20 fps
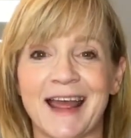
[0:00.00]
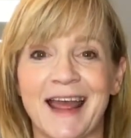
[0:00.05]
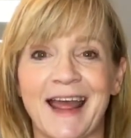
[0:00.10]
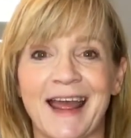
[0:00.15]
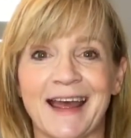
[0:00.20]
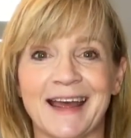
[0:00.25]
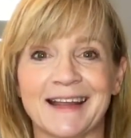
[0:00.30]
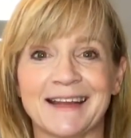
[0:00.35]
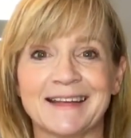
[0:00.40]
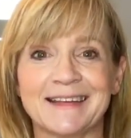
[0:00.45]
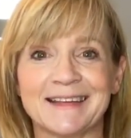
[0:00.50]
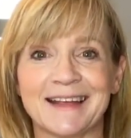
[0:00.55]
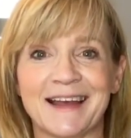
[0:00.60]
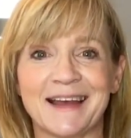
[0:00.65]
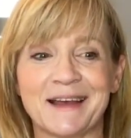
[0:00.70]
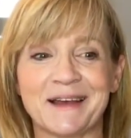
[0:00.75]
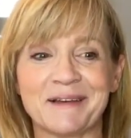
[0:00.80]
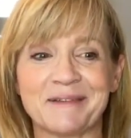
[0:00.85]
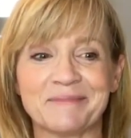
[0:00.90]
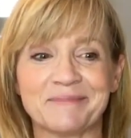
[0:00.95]
and
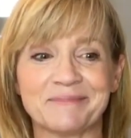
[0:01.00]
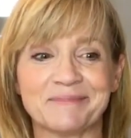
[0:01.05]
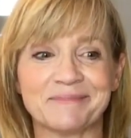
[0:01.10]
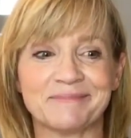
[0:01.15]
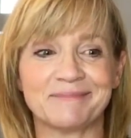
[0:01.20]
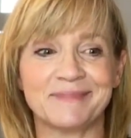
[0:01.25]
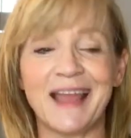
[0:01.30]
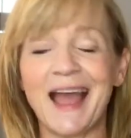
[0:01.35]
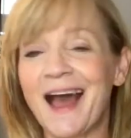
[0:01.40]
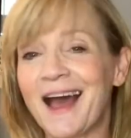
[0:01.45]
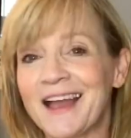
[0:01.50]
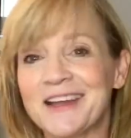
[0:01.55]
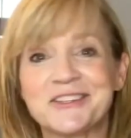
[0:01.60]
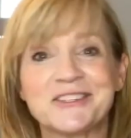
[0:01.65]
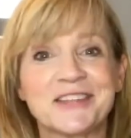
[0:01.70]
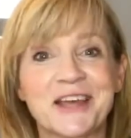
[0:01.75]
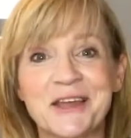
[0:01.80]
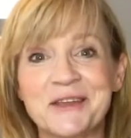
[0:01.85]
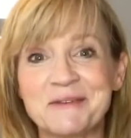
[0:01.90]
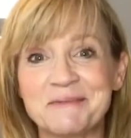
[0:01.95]
yeah, I just
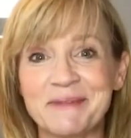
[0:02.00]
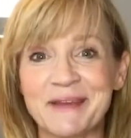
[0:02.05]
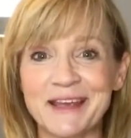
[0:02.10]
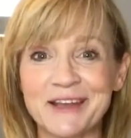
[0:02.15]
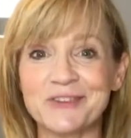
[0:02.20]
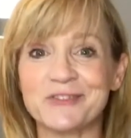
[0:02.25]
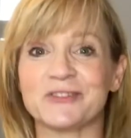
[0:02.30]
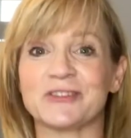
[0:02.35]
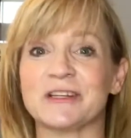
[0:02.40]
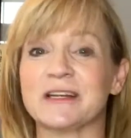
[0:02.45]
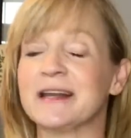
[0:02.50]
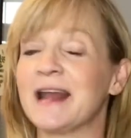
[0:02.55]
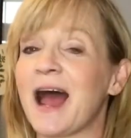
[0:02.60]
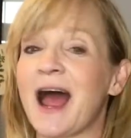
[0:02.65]
thought you'd be interested.